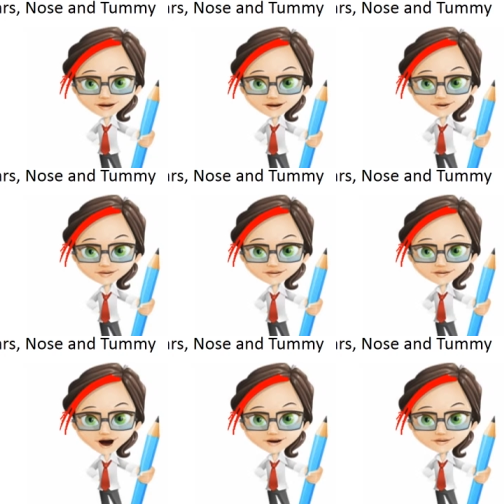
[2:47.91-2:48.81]
As
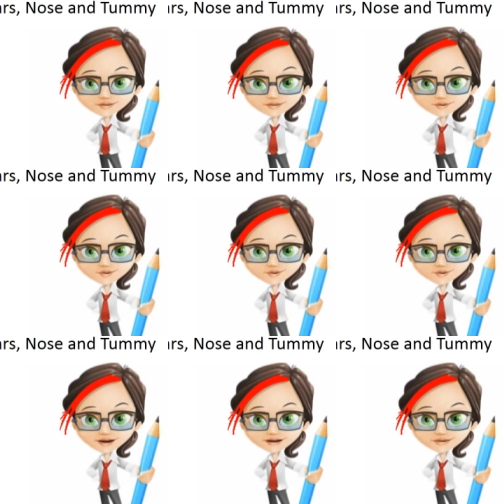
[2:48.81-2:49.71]
before,
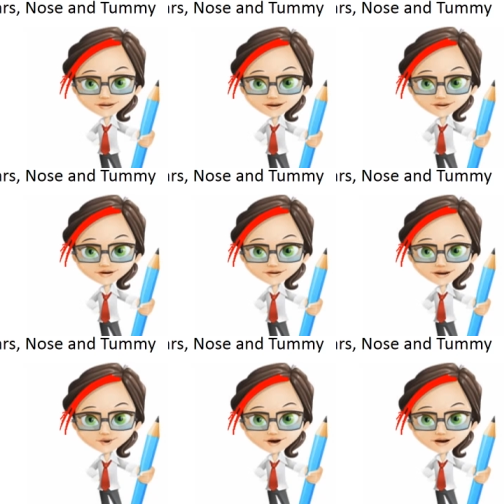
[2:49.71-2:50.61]
place the fabric
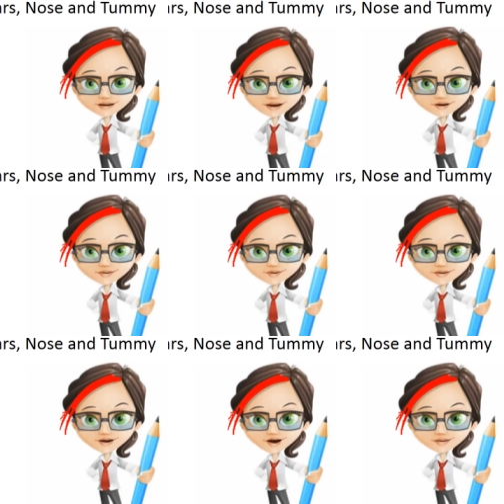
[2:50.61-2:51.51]
to one side for a
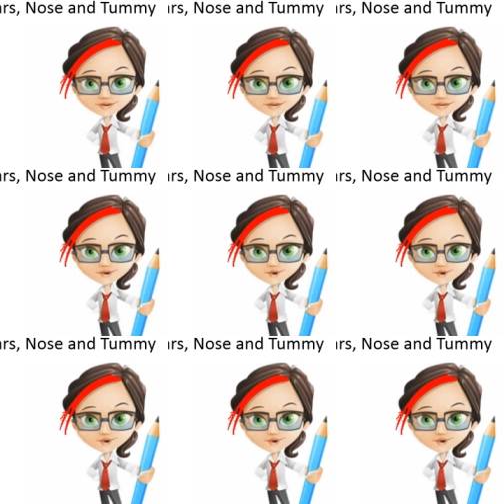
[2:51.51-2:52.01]
moment,